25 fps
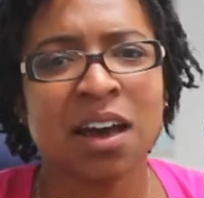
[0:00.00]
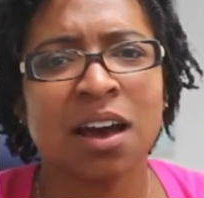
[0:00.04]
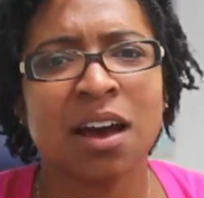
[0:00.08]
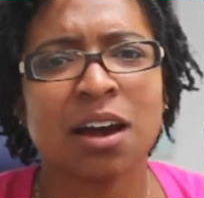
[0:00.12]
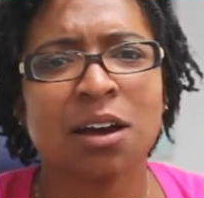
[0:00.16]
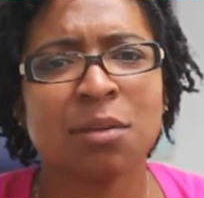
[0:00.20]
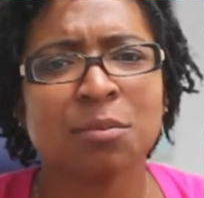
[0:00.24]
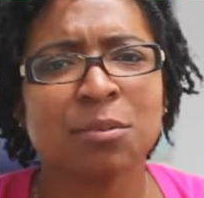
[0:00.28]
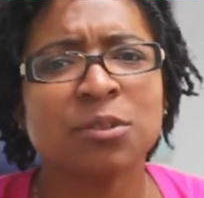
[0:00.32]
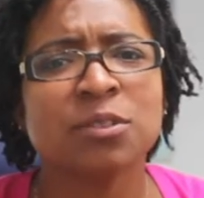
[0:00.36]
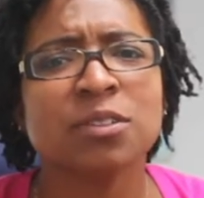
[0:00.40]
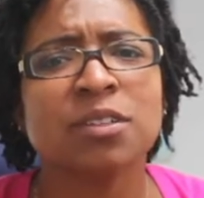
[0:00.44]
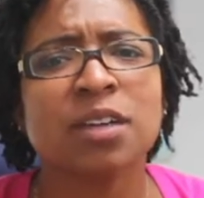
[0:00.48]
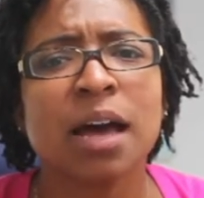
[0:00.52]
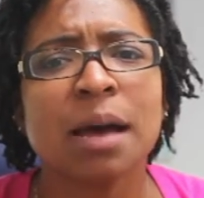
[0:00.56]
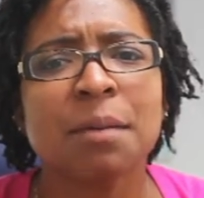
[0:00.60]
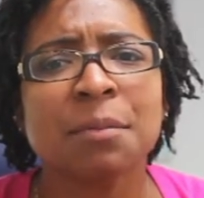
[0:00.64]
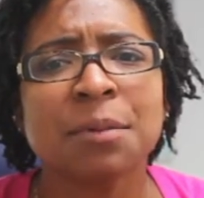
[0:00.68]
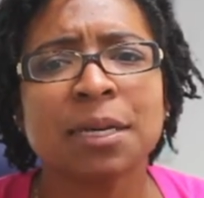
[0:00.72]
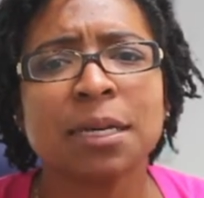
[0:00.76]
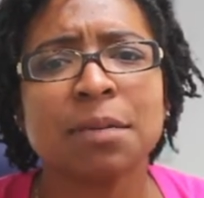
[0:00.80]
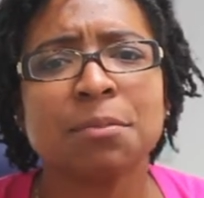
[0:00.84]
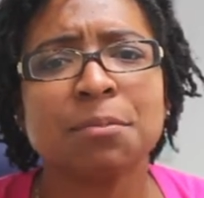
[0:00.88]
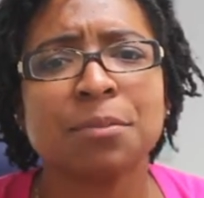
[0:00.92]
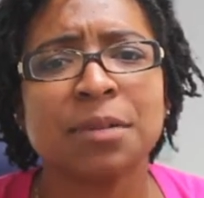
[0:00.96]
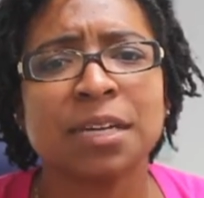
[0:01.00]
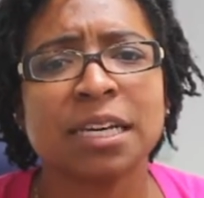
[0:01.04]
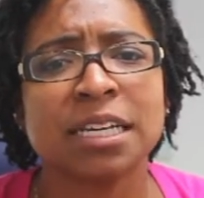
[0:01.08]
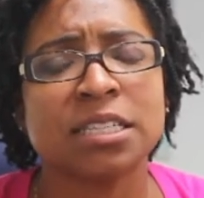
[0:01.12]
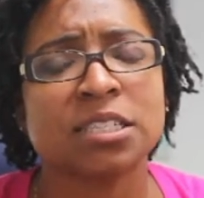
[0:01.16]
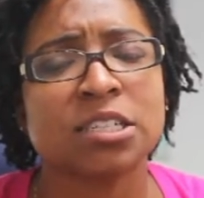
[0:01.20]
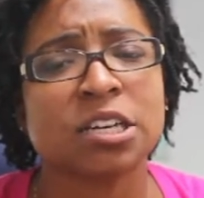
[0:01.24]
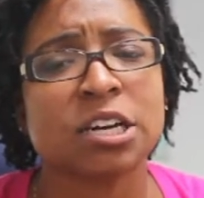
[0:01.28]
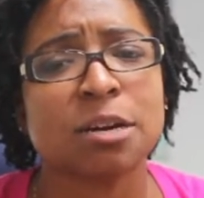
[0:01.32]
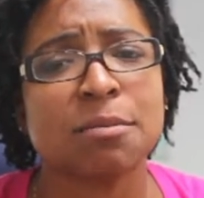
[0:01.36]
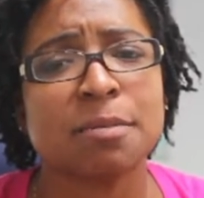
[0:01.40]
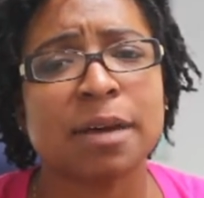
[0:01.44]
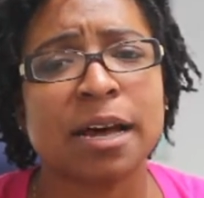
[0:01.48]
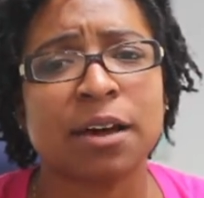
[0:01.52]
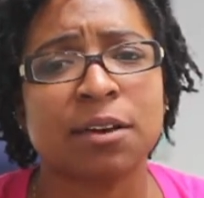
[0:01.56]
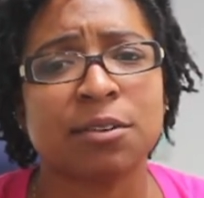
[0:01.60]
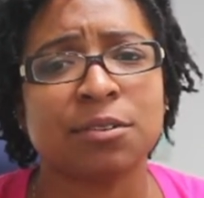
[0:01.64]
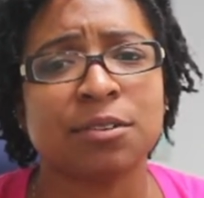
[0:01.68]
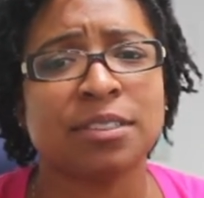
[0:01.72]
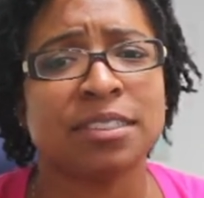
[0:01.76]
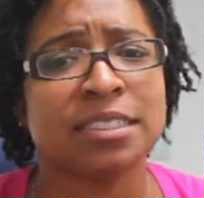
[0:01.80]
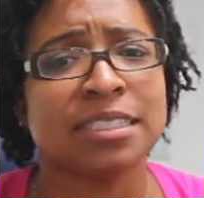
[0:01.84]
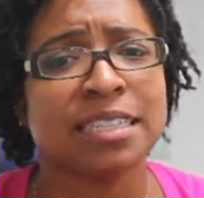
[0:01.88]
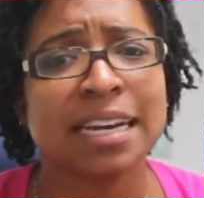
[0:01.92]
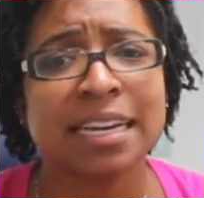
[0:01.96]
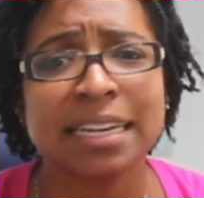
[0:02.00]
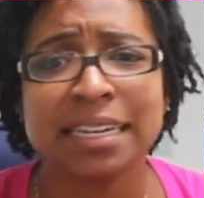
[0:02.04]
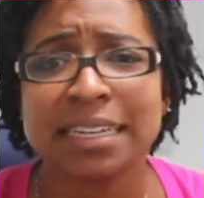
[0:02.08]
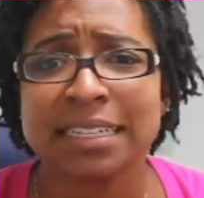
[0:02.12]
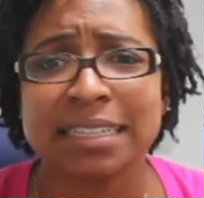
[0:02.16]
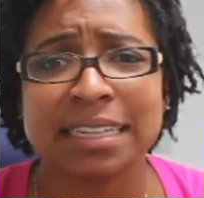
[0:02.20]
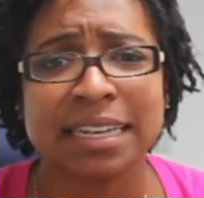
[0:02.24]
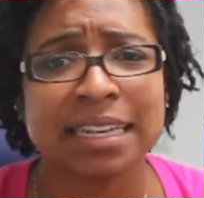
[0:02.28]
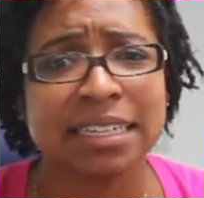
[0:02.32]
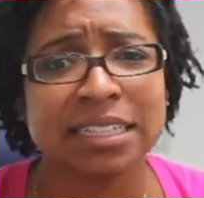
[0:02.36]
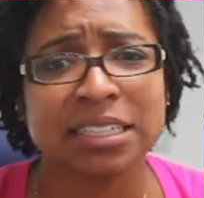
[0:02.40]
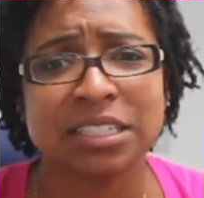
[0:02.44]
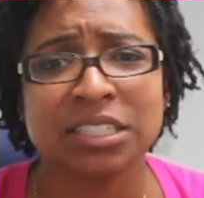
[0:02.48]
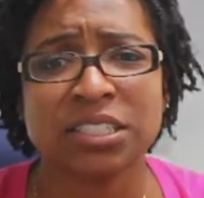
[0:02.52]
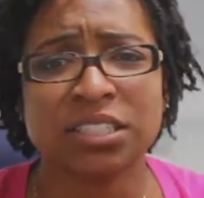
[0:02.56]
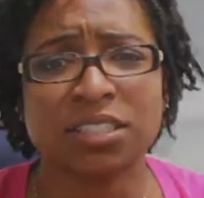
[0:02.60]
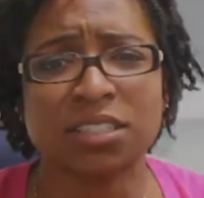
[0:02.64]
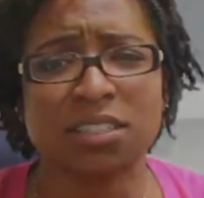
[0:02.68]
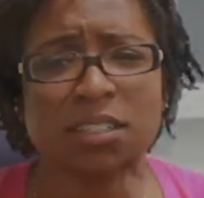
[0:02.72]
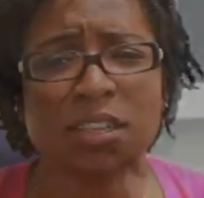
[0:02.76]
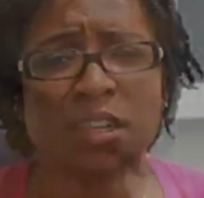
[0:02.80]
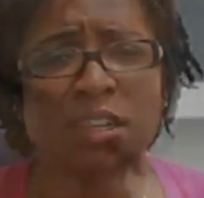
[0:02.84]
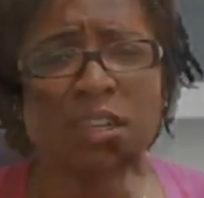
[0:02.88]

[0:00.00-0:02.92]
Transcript: Our most common complaints are about debt collectors.